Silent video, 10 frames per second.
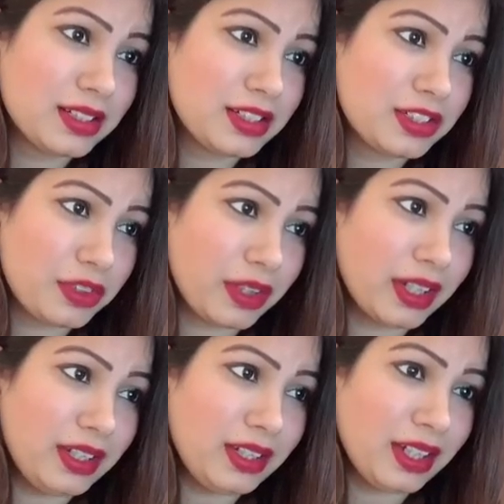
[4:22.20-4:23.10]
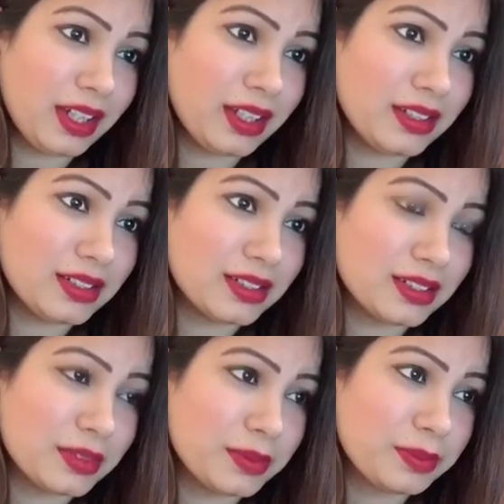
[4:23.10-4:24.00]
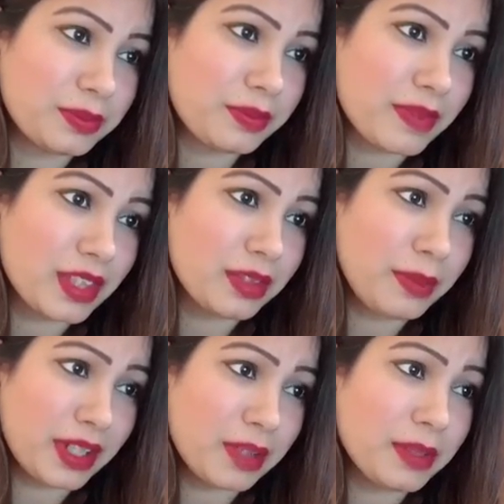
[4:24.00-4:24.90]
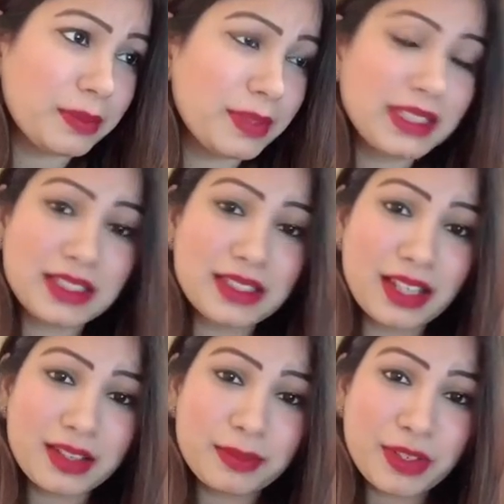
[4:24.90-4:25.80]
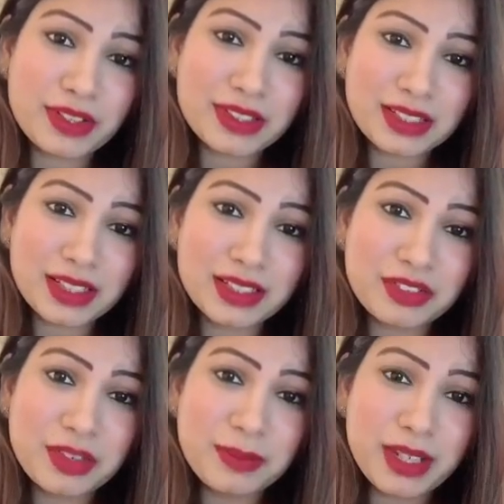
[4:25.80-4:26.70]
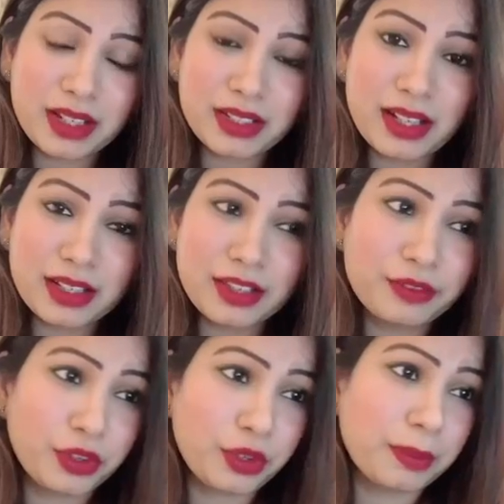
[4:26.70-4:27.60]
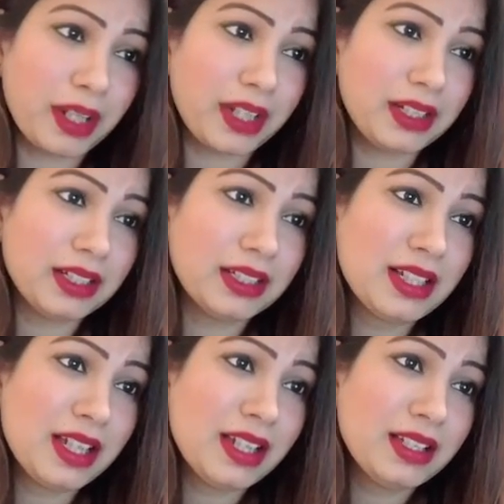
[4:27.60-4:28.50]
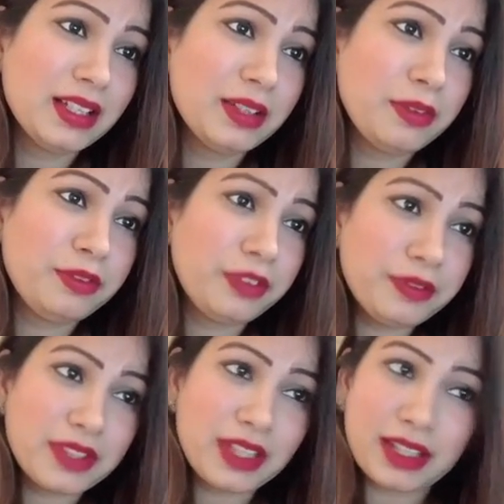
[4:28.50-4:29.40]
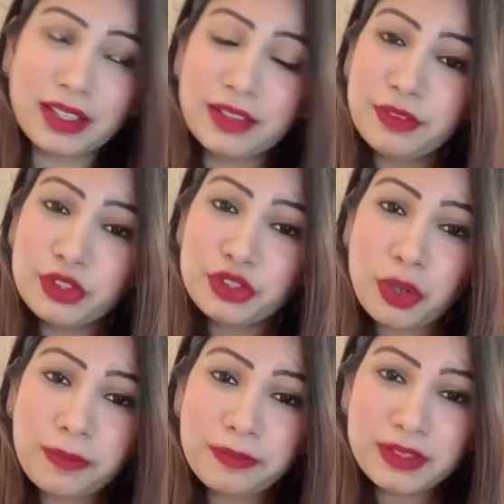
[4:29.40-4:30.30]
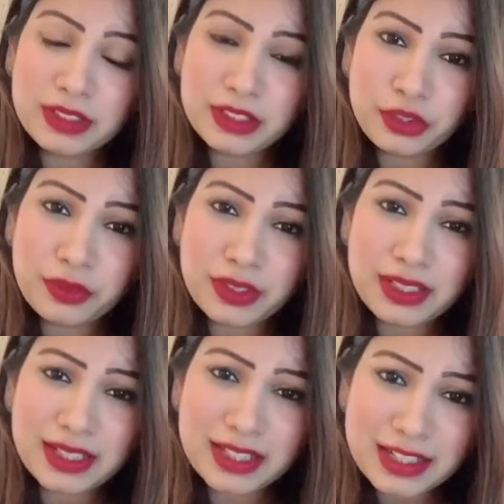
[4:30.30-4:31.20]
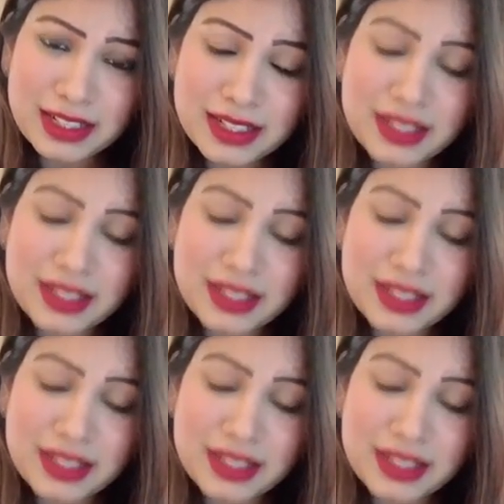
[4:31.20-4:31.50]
try and make amendments in that because that's extremely unhealthy for your mind. Fifth thing, if your job fills you with guilt,